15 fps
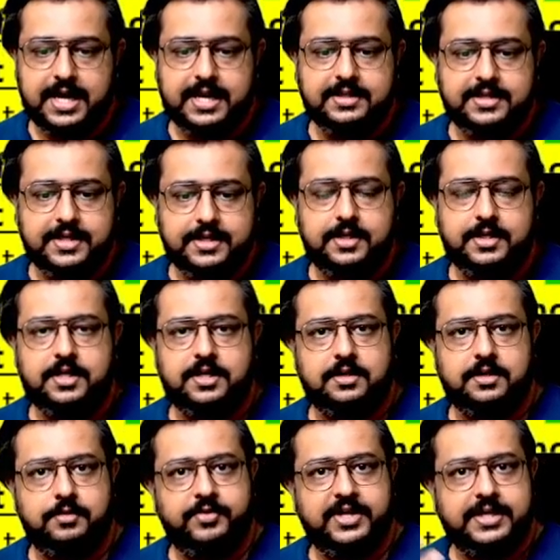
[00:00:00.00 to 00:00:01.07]
and then it
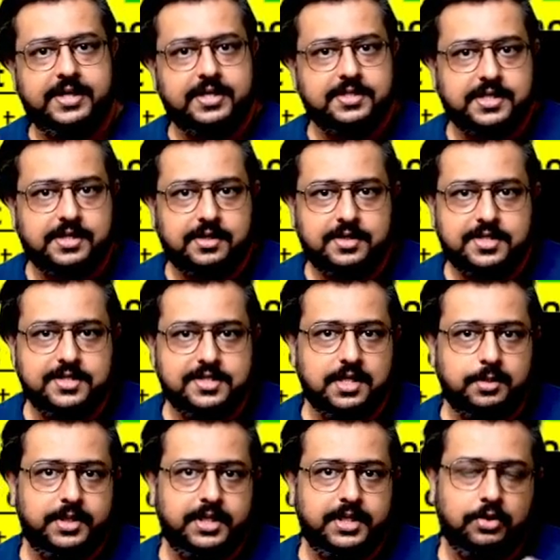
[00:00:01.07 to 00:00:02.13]
went and settled in
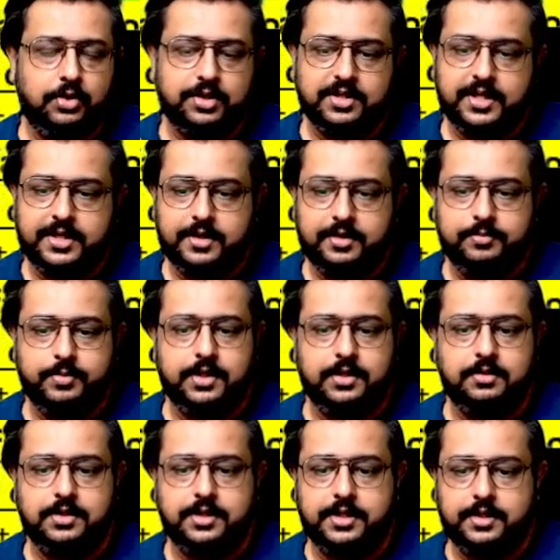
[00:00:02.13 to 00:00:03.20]
Germany or they
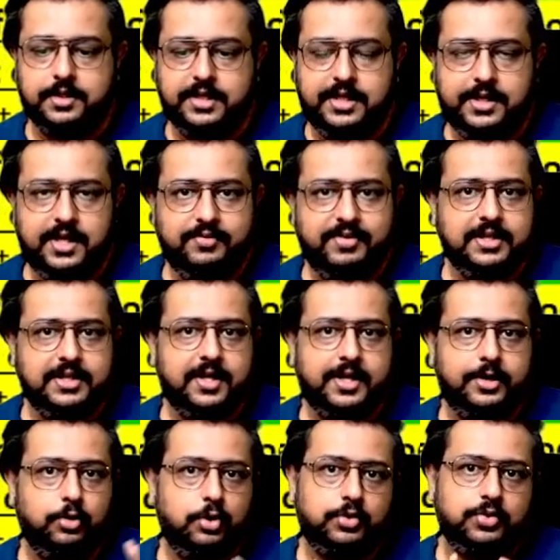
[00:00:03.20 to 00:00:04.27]
uh, illegally there i
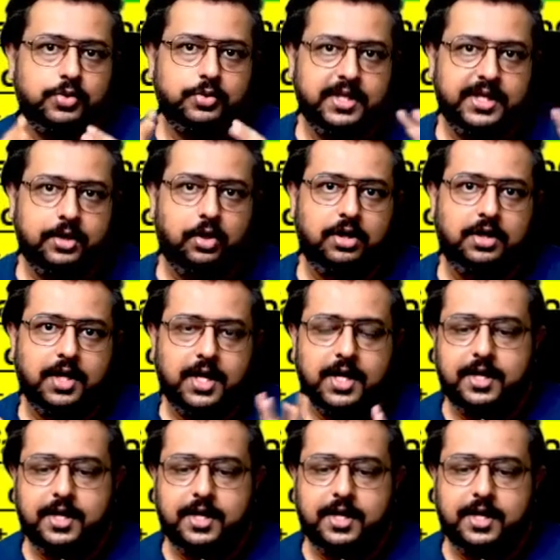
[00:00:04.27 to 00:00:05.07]
don't know so they all